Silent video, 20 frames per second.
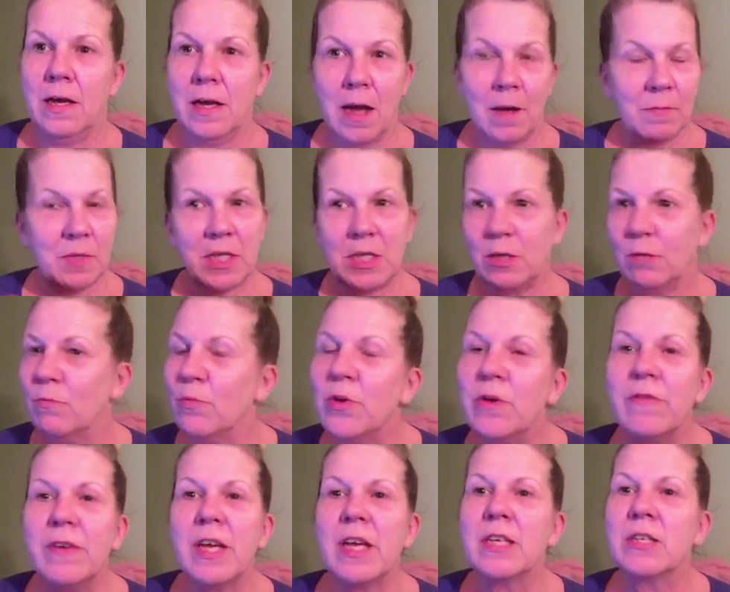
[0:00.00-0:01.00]
I'm still
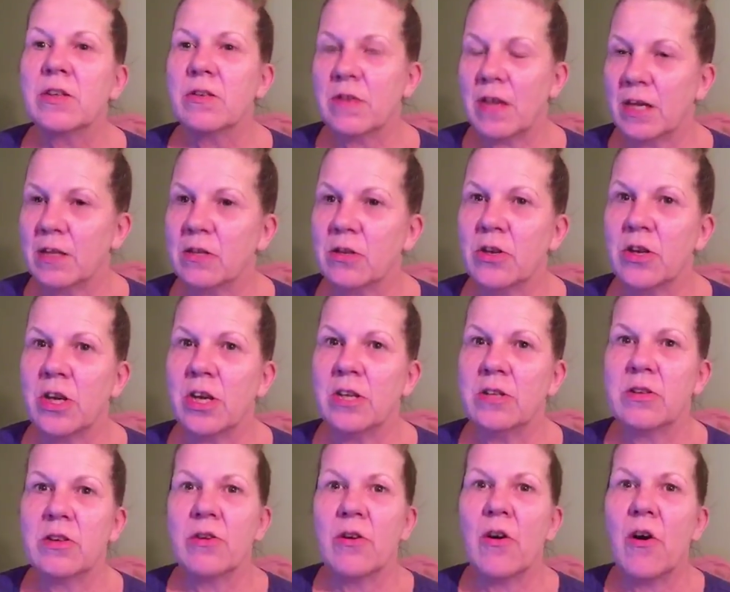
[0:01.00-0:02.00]
moving, so that's good.
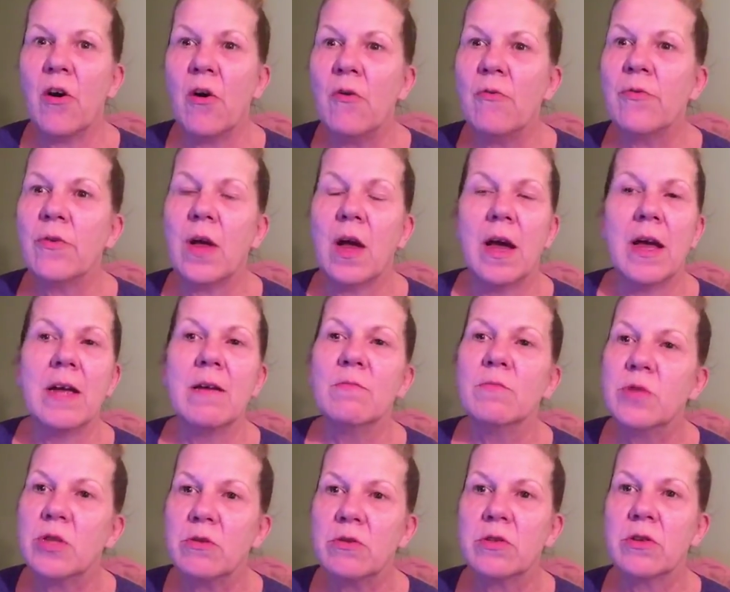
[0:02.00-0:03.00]
So hopefully, I am
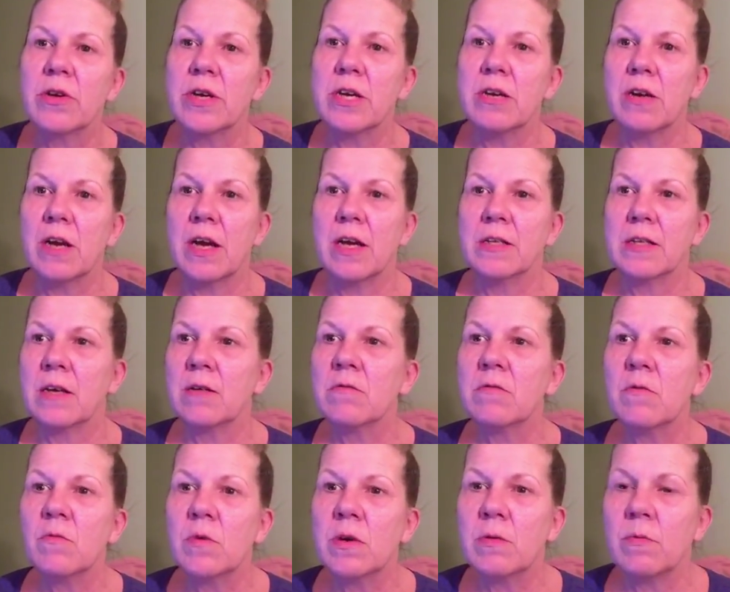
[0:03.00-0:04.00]
so sorry, you guys. I don't
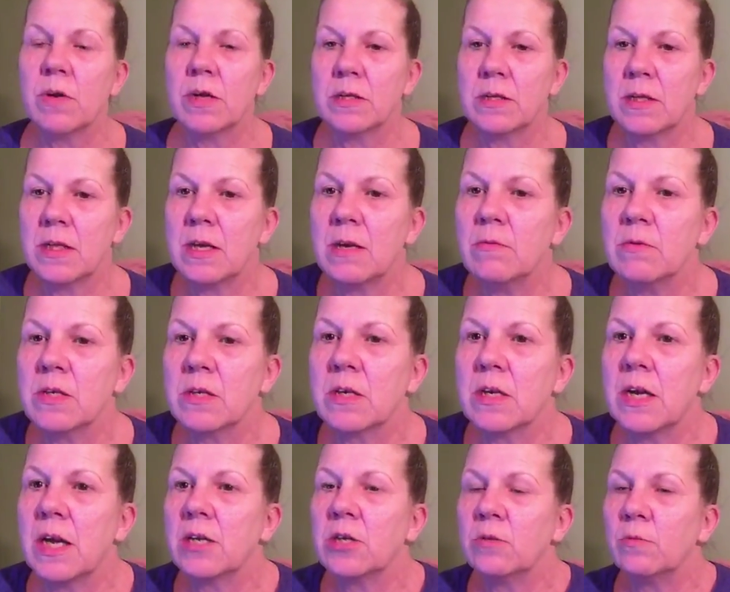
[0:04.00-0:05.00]
know what it was. I think it was a
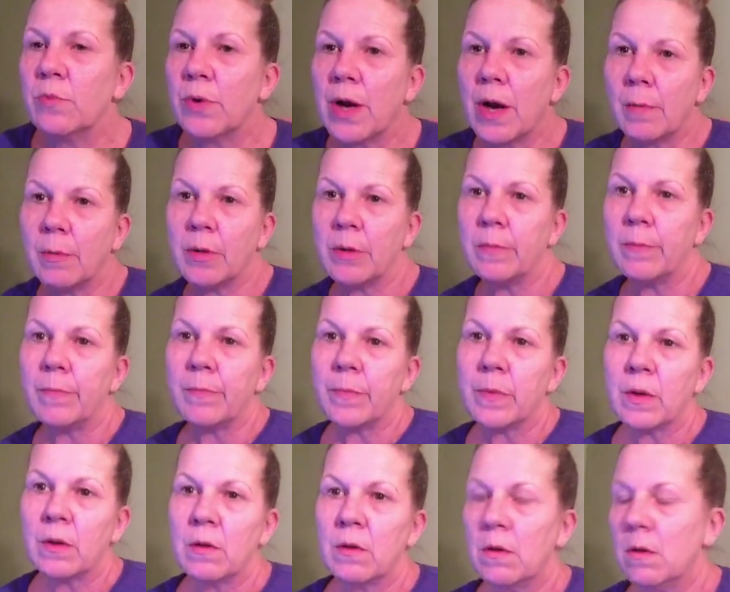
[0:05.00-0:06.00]
connection problem.
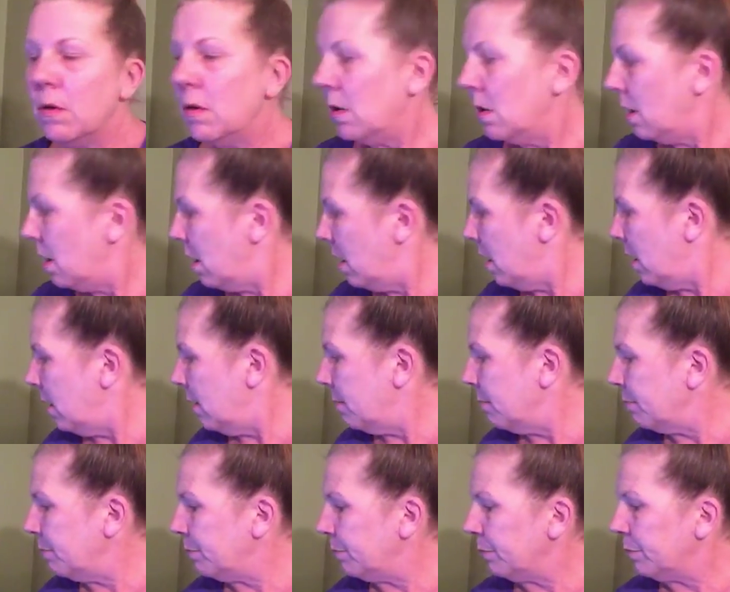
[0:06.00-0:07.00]

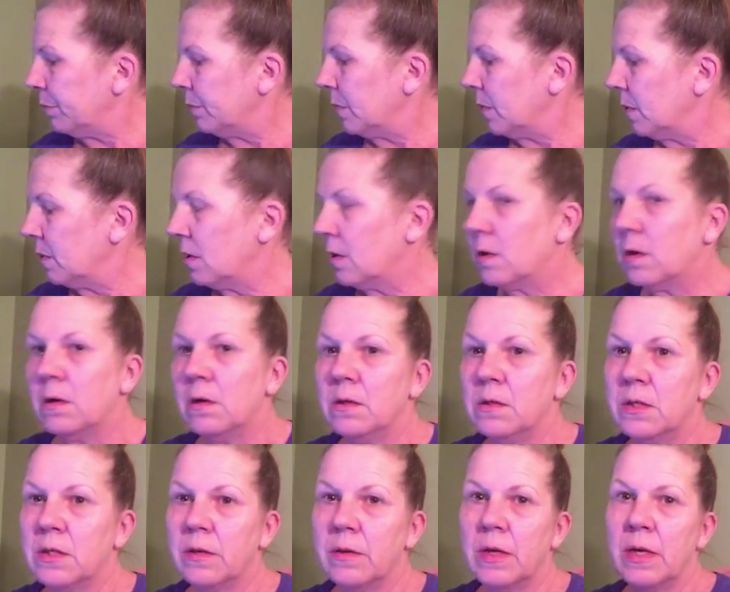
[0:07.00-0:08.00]

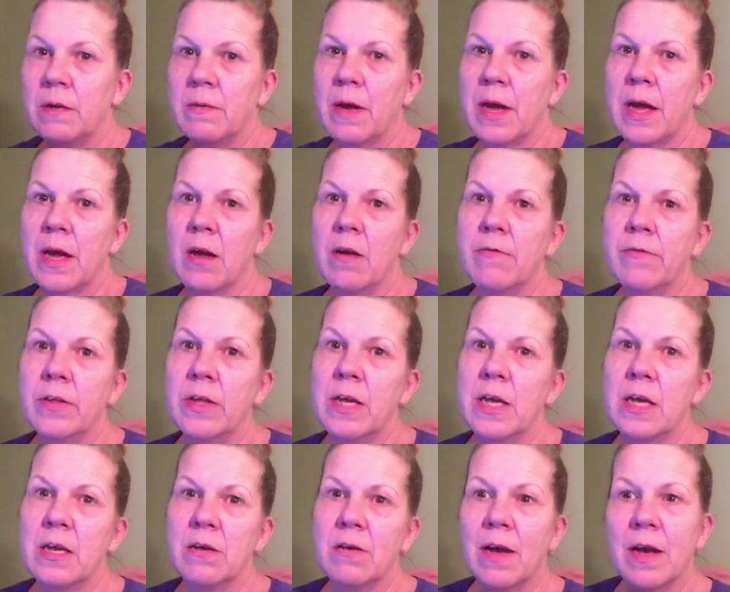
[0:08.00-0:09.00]
So anyway, hopefully
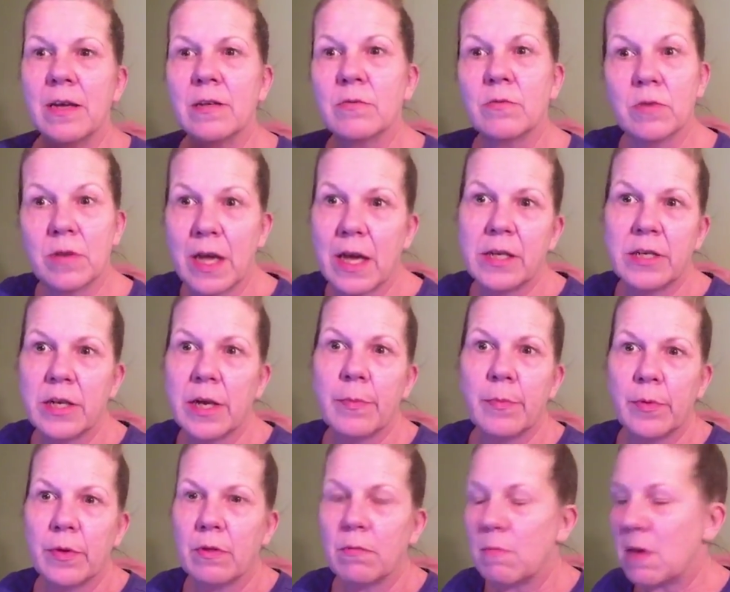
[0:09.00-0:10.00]
you guys will catch
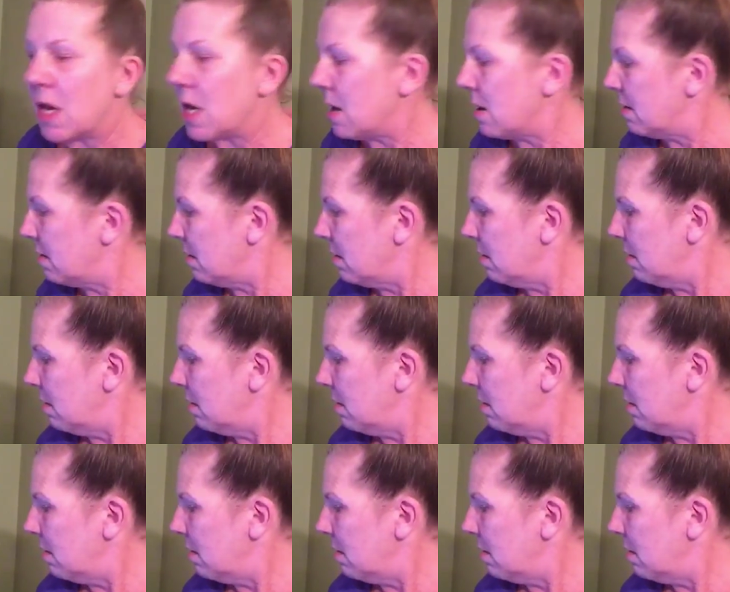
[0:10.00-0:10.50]
up with me